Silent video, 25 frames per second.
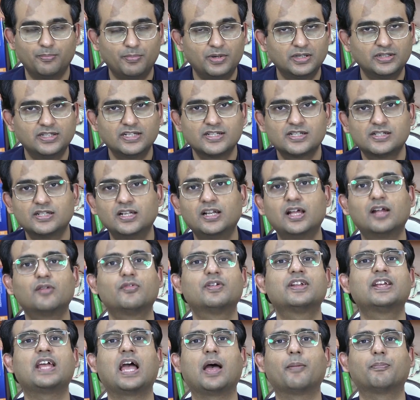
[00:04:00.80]
but they still are
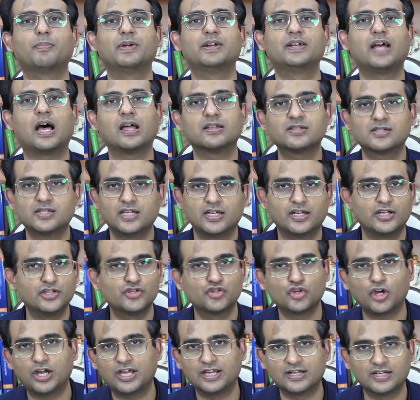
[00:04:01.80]
very happy, dancing,
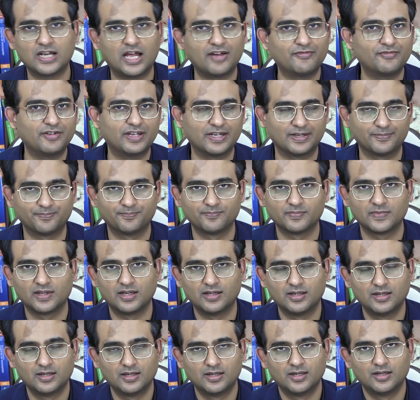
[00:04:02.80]
enjoying, laughing.
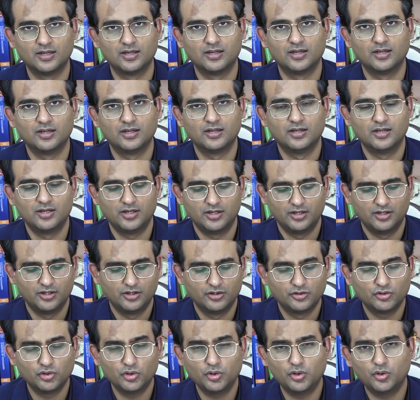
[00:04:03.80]

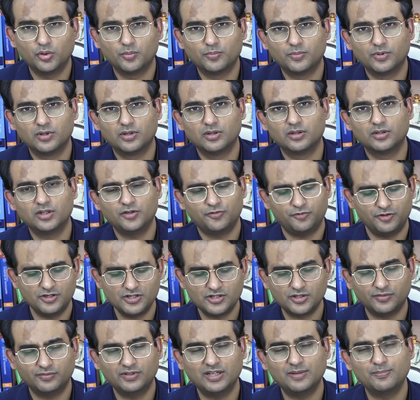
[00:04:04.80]
So the
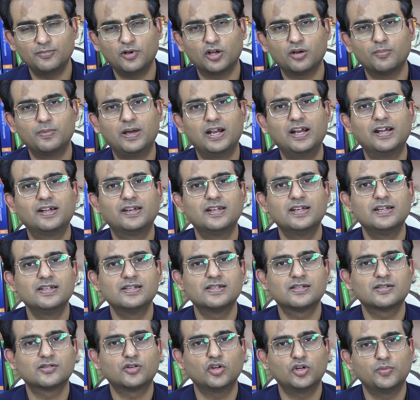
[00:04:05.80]
first of the
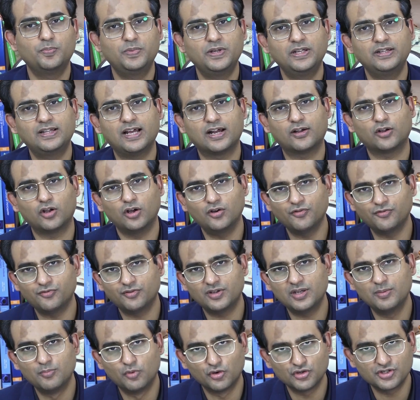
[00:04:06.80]
abnormalities could be that
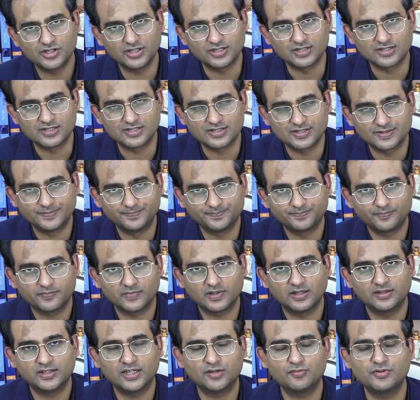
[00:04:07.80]
of emotions
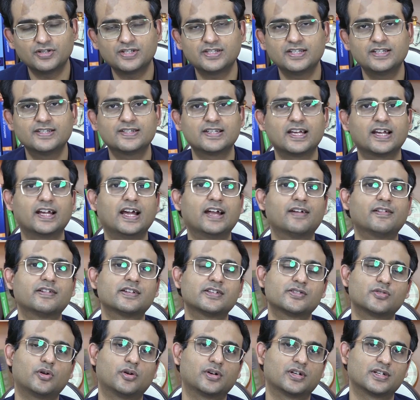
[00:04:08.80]
that we see in psychiatric
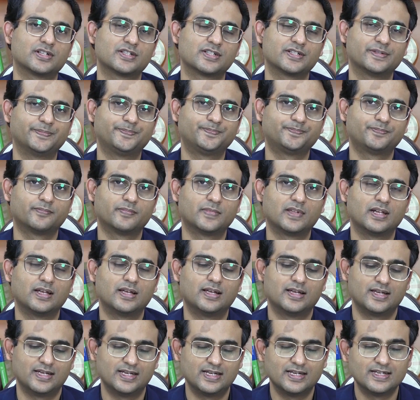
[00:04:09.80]
disorders.
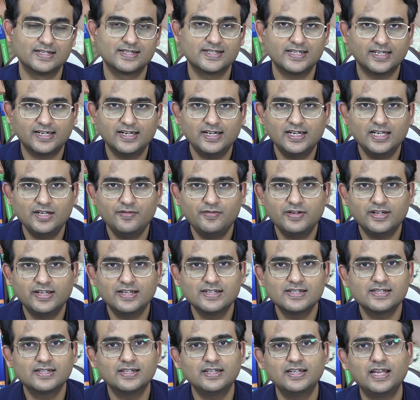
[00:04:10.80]
Secondly, we
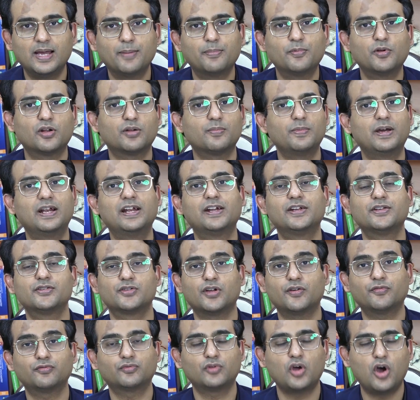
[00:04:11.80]
can see
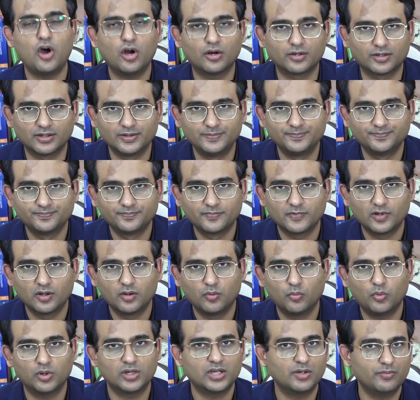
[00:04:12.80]
abnormalities of thought,
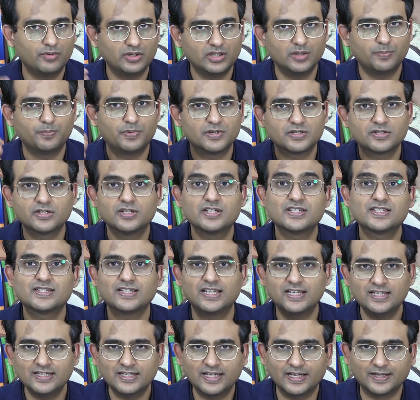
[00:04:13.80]
whatever the person is
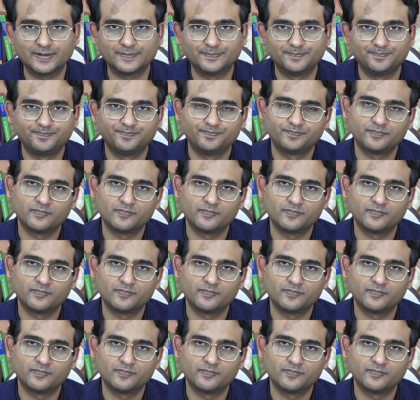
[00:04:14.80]
thinking.